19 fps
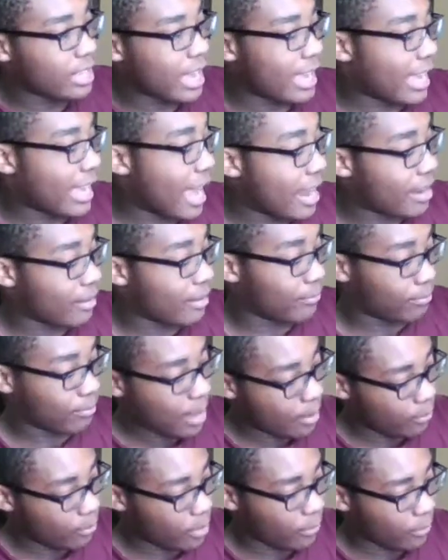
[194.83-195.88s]

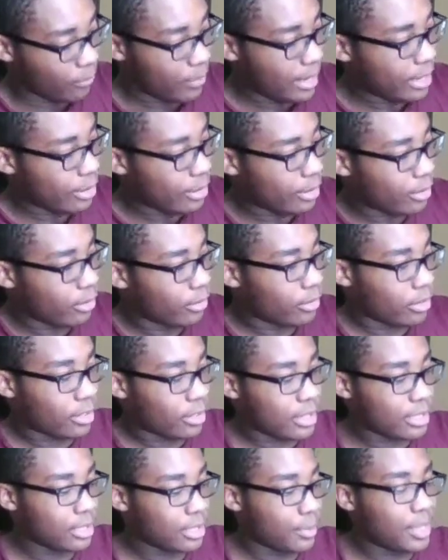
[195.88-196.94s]
I would have figured,
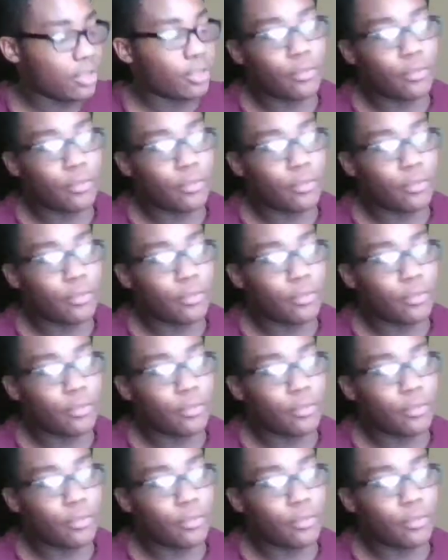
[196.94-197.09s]
because I mean,